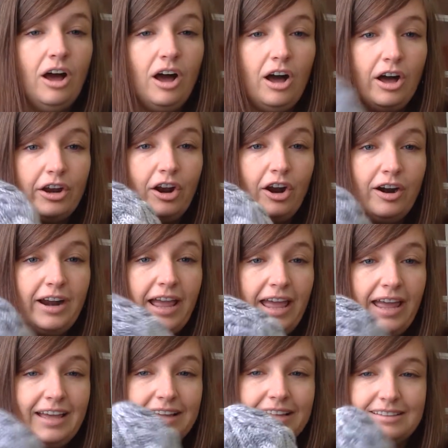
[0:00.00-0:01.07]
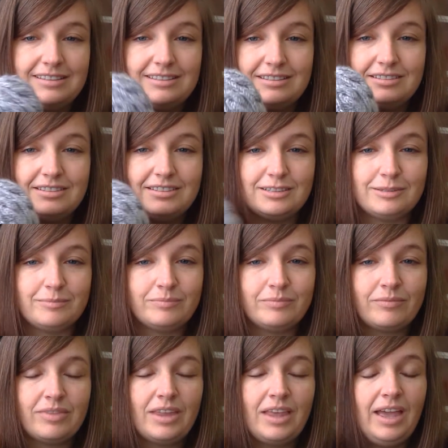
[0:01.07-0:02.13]
on our hands?
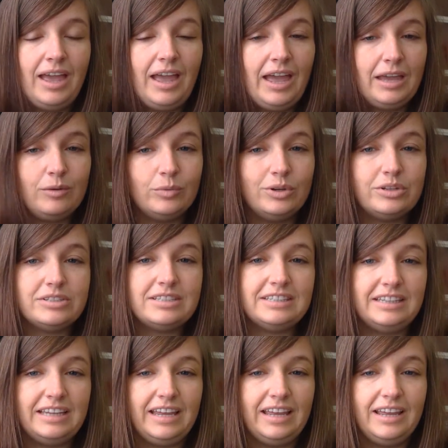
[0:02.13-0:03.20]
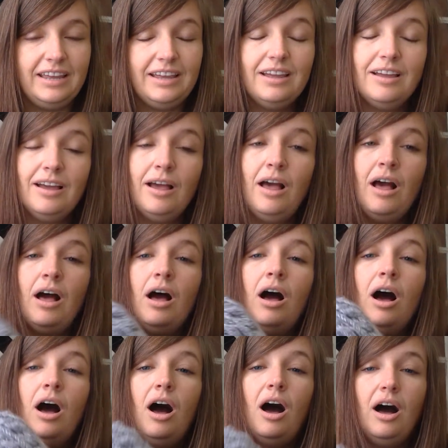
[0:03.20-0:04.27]
And we'll sing.
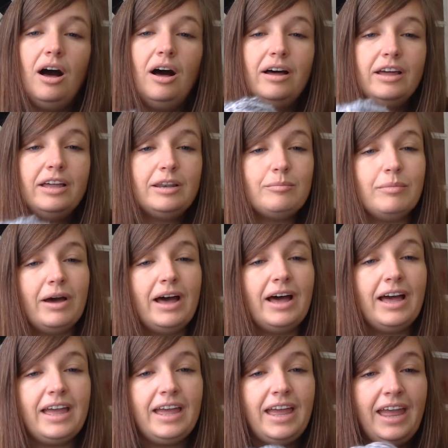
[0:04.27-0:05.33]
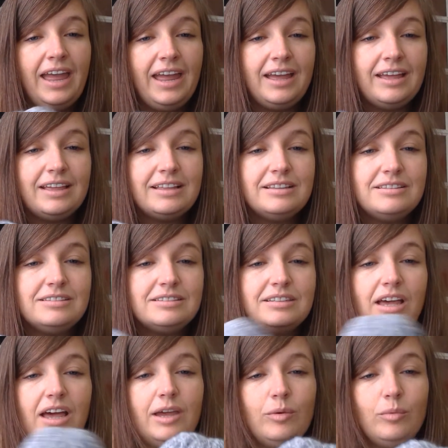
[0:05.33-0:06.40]
On my hands,
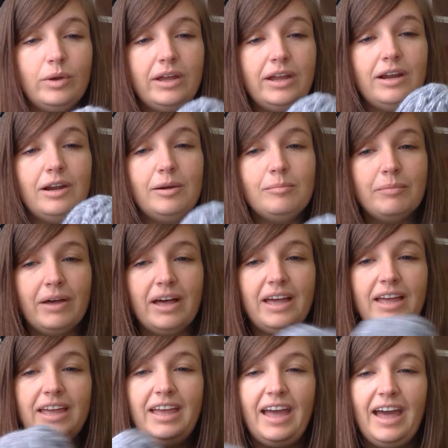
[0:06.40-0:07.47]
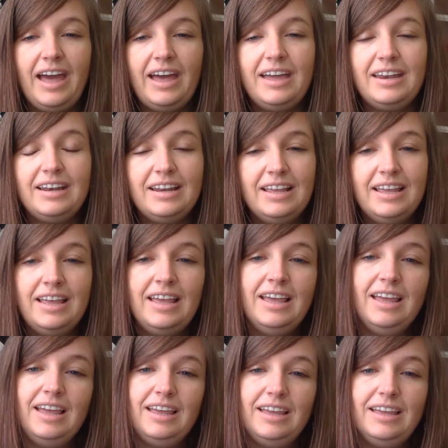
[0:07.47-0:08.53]
I wear my hat.
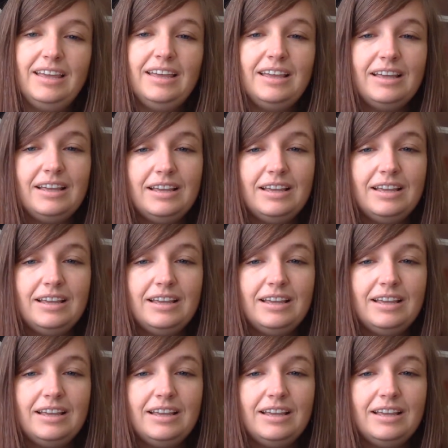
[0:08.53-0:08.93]
It